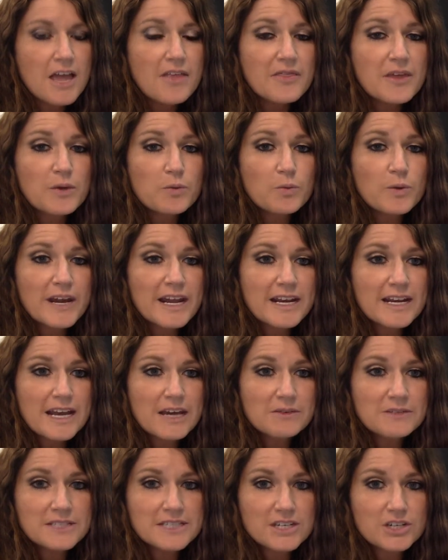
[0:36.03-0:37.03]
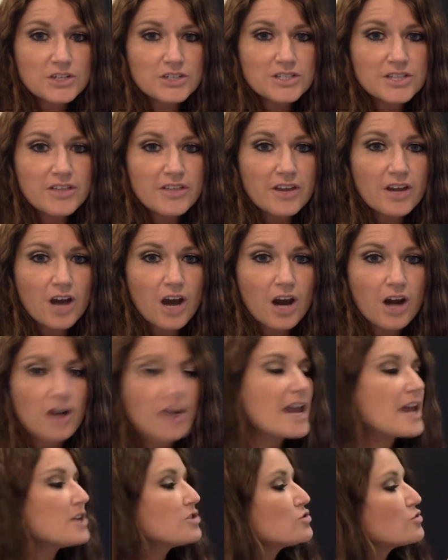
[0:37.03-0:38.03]
They ran downstairs to the car
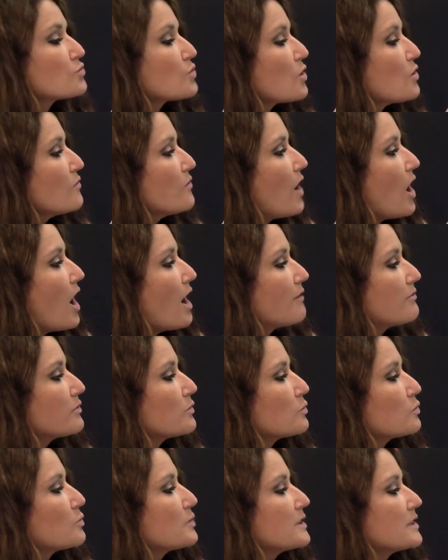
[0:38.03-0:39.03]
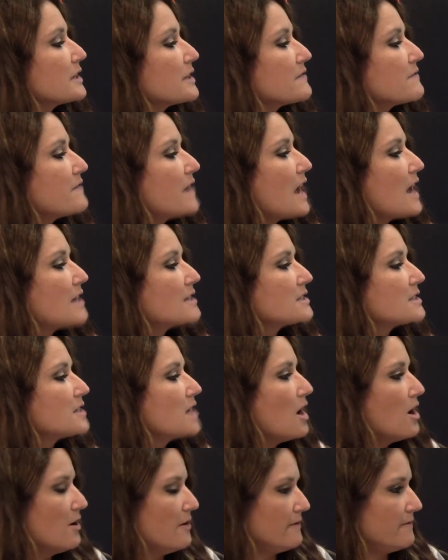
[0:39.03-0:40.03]
and drove off really fast.
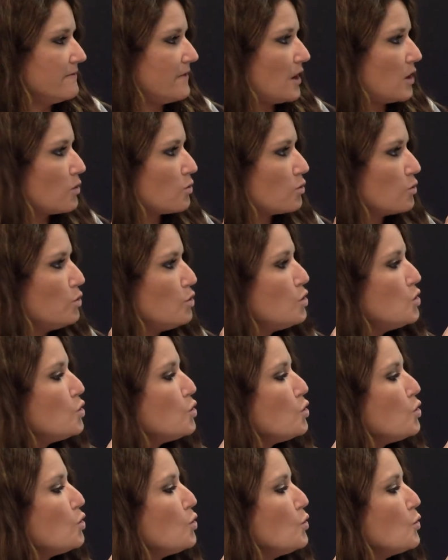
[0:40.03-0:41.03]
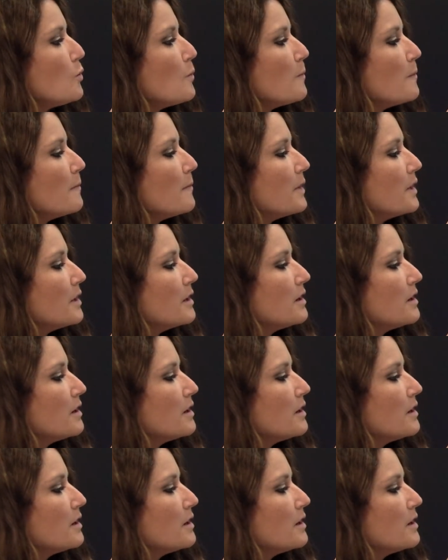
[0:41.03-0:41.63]
Vroom!